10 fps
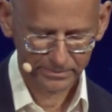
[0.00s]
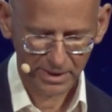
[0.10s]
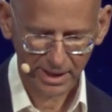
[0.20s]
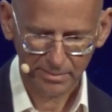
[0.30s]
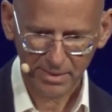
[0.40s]

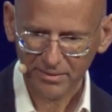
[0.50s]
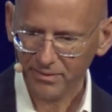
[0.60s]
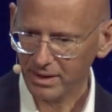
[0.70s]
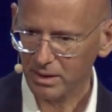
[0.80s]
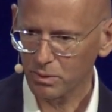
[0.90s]
and my
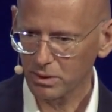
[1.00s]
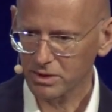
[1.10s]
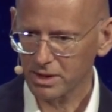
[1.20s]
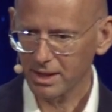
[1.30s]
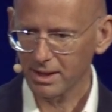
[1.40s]
father was
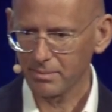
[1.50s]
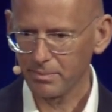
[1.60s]
a